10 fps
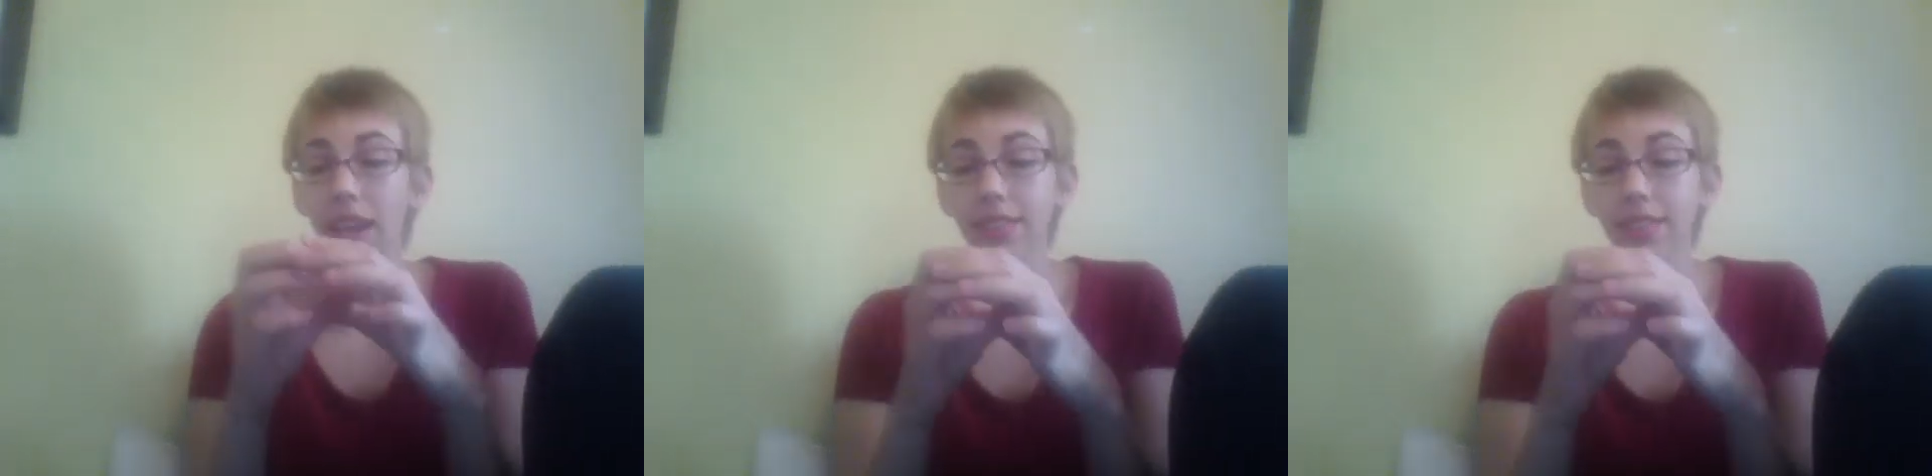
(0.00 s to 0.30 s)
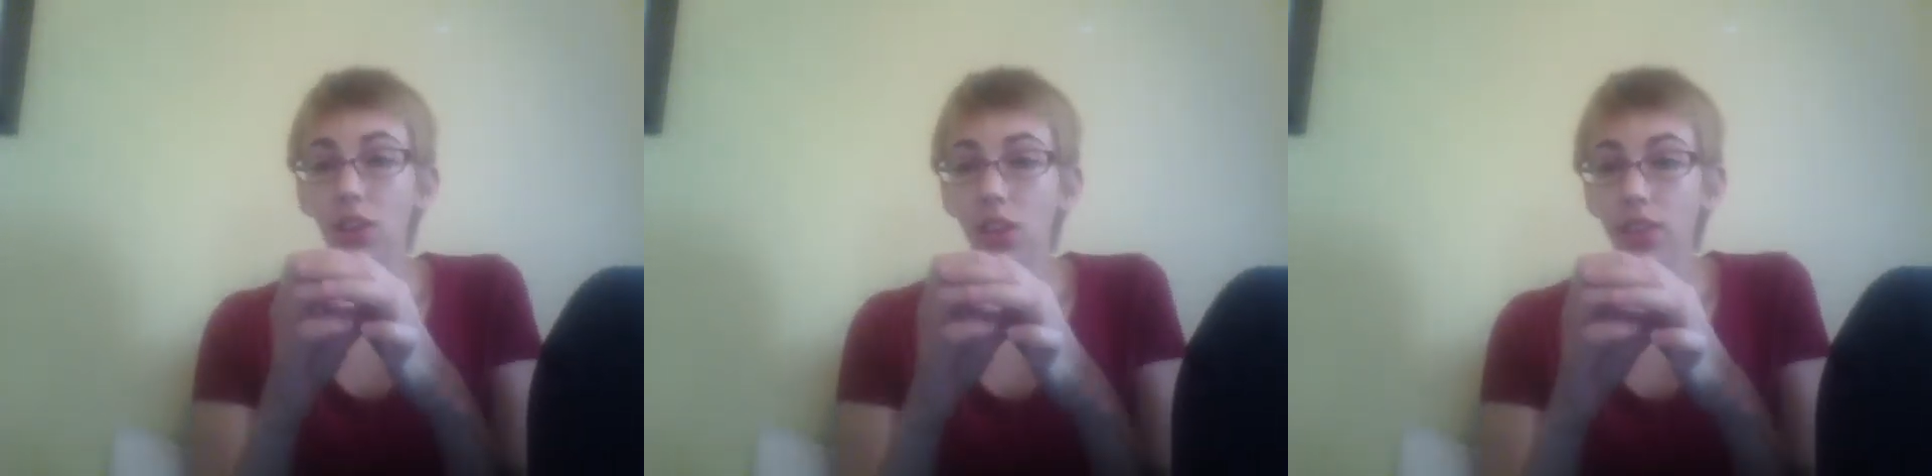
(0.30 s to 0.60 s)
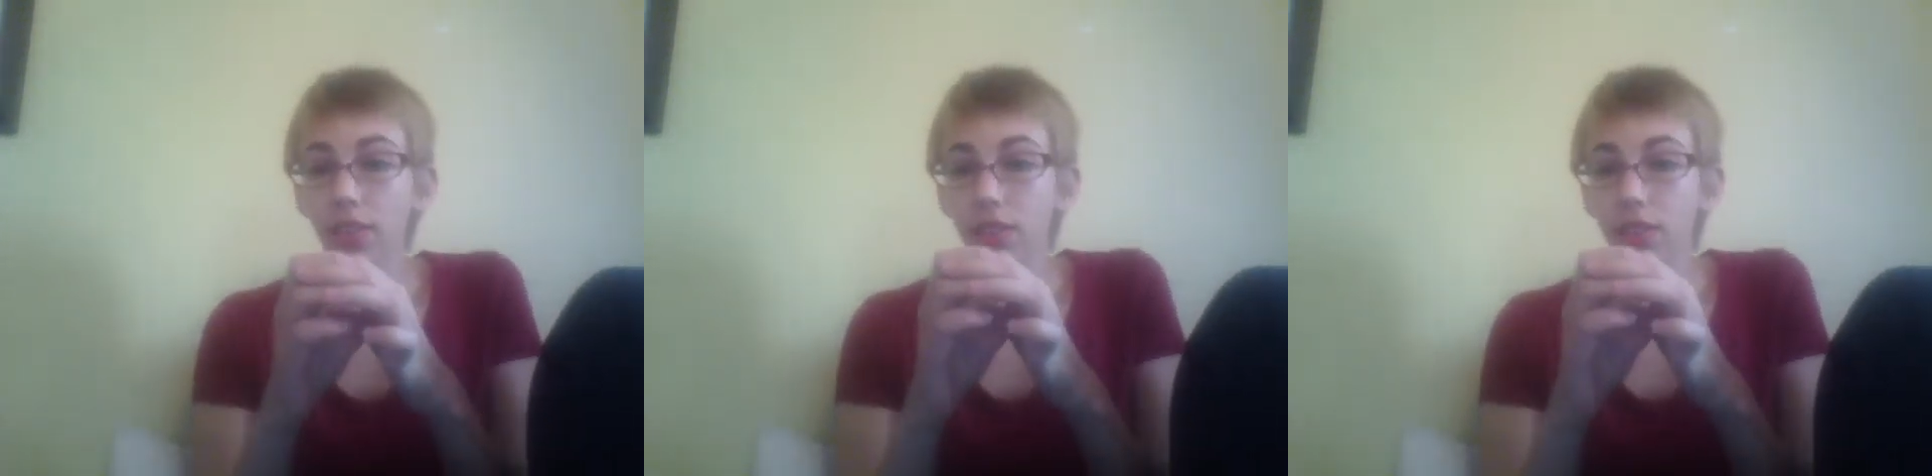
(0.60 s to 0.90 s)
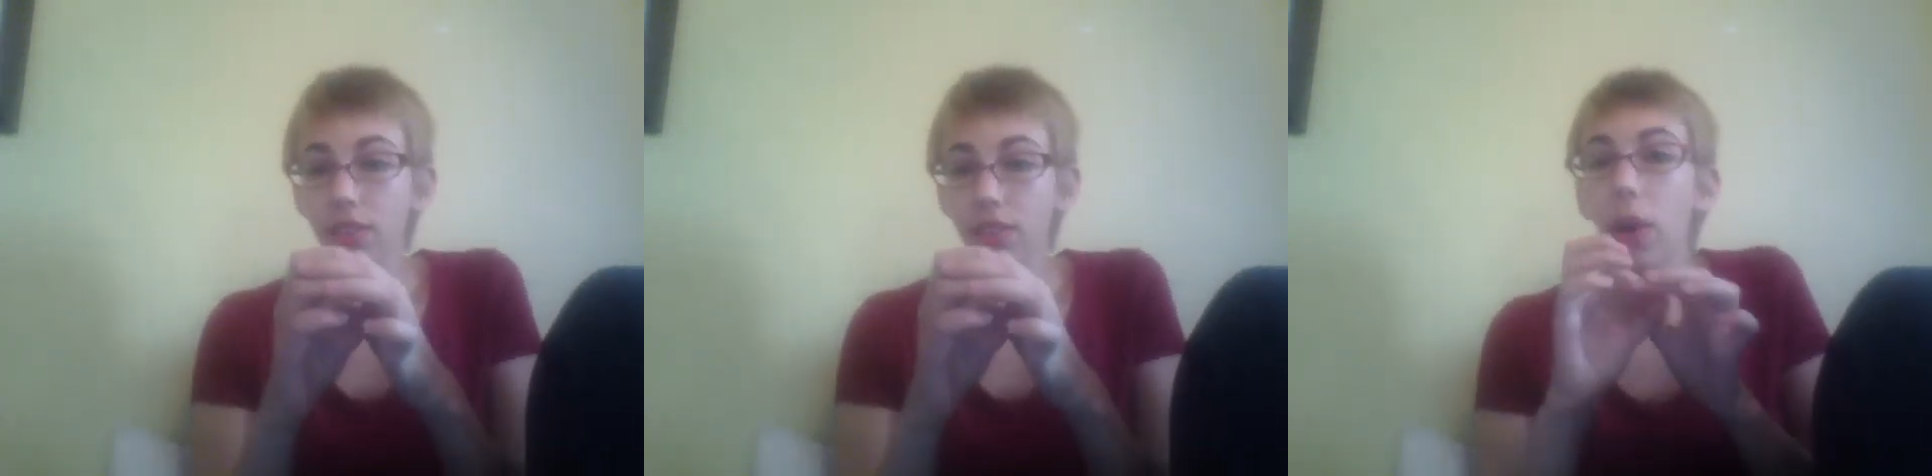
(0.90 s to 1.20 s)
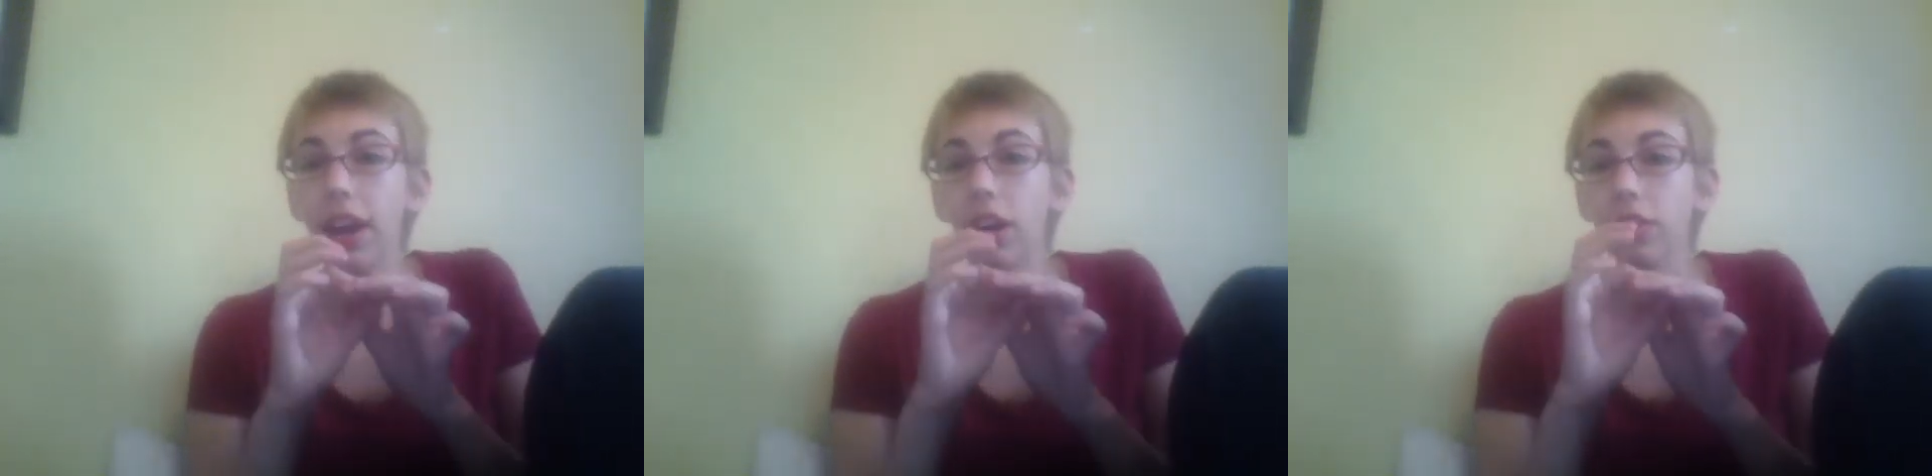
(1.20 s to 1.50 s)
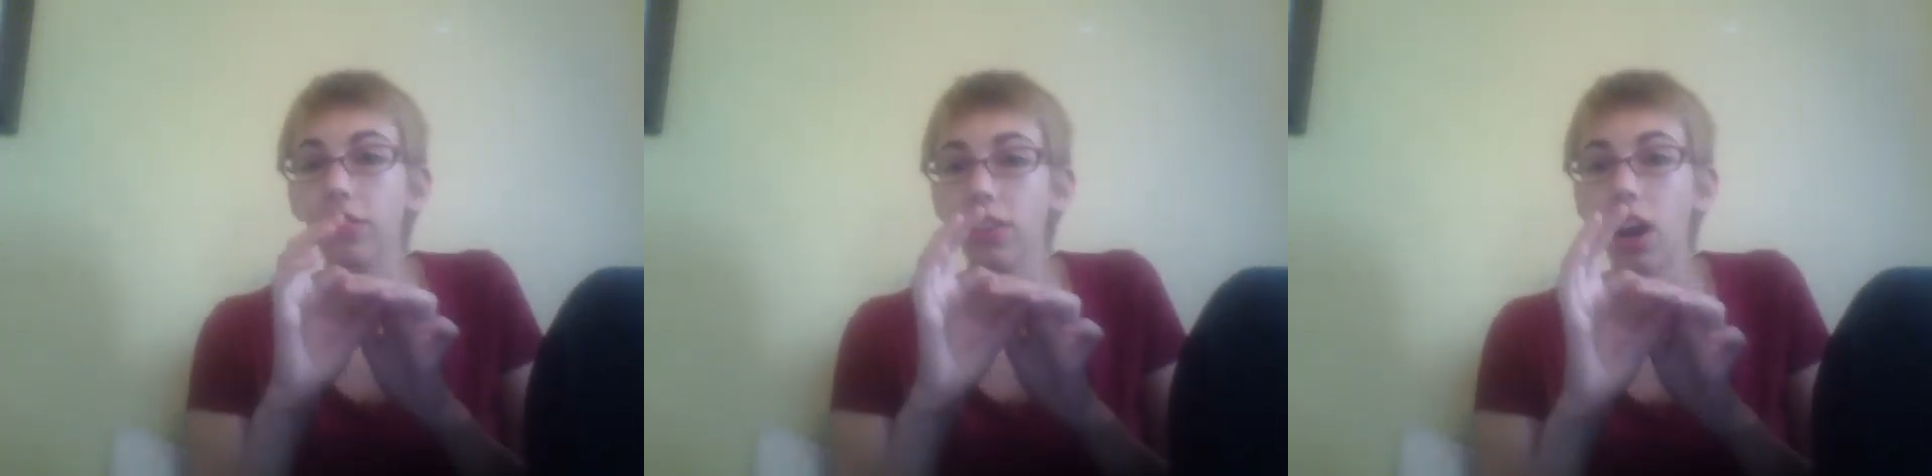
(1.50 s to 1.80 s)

little squares